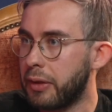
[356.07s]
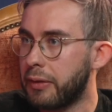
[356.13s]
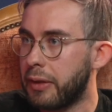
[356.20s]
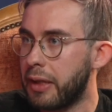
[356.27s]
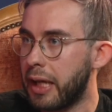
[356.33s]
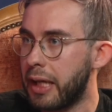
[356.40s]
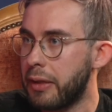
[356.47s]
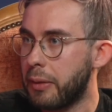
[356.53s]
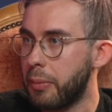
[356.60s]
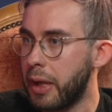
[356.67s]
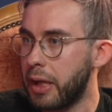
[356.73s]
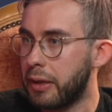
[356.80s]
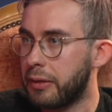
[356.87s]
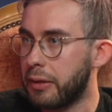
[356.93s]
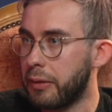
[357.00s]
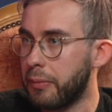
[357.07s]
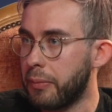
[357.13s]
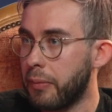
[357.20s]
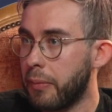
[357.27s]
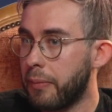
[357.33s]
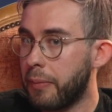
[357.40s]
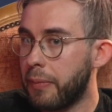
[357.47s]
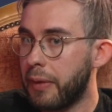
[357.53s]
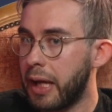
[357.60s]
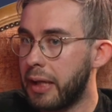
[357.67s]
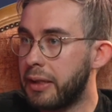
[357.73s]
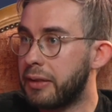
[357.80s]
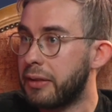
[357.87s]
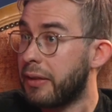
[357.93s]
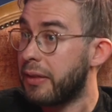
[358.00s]
the database. That
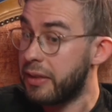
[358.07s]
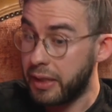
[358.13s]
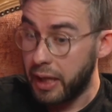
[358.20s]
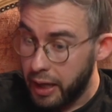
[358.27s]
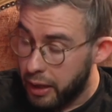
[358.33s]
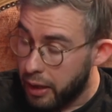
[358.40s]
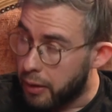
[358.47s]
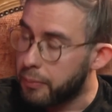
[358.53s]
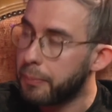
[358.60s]
is to say,